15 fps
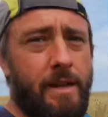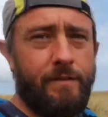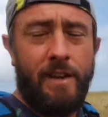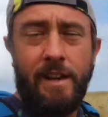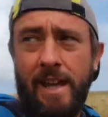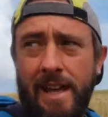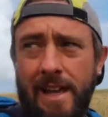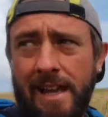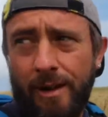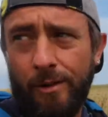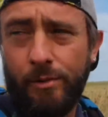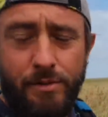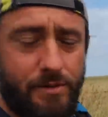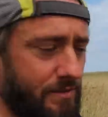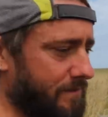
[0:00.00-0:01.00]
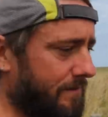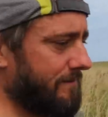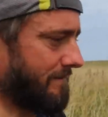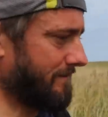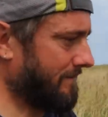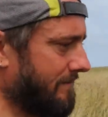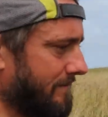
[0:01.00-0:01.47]
even an alehouse.
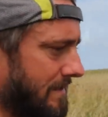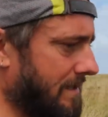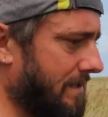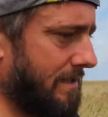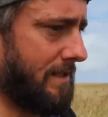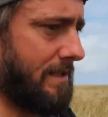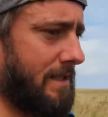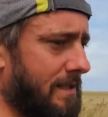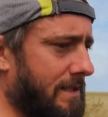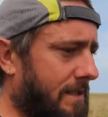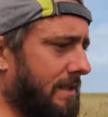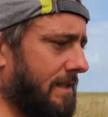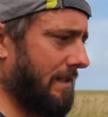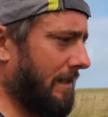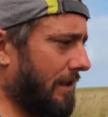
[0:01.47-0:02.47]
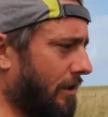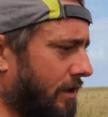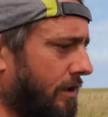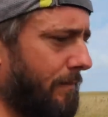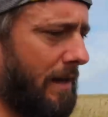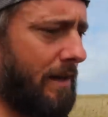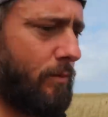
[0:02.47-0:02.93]
A little
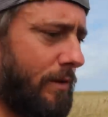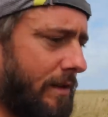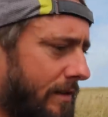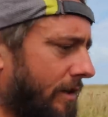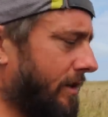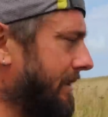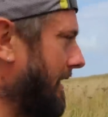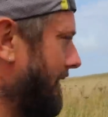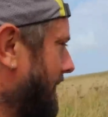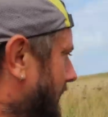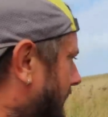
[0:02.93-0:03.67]
Kim. I want to go down